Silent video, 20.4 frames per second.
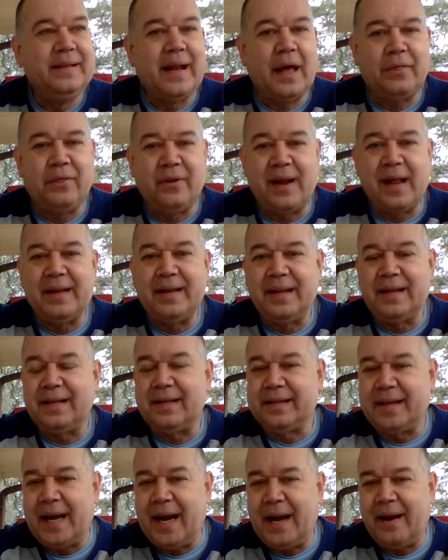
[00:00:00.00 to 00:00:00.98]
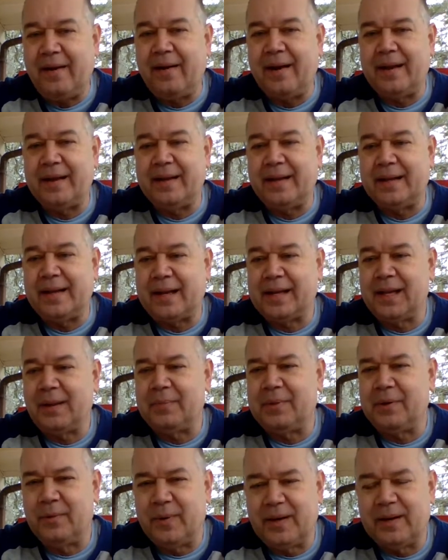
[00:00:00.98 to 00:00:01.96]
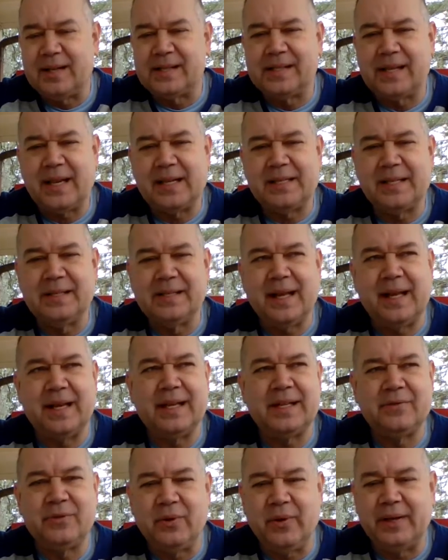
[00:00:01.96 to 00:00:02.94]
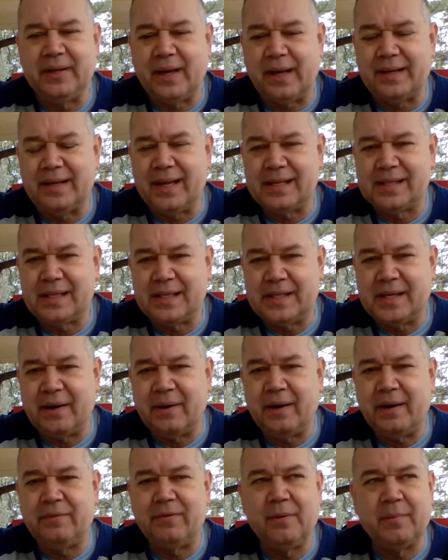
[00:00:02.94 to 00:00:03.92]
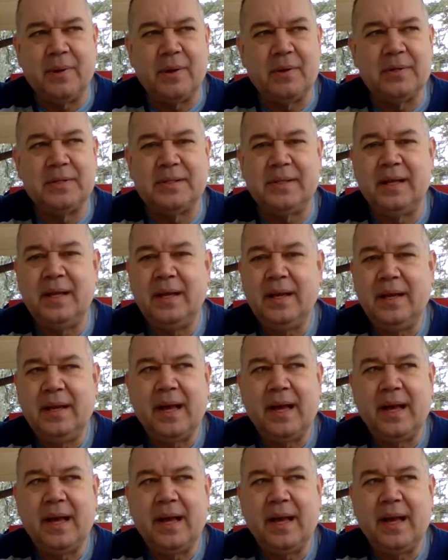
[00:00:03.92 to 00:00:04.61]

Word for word: that I thought I needed to carry, and I come to the realization that it's really not necessary for most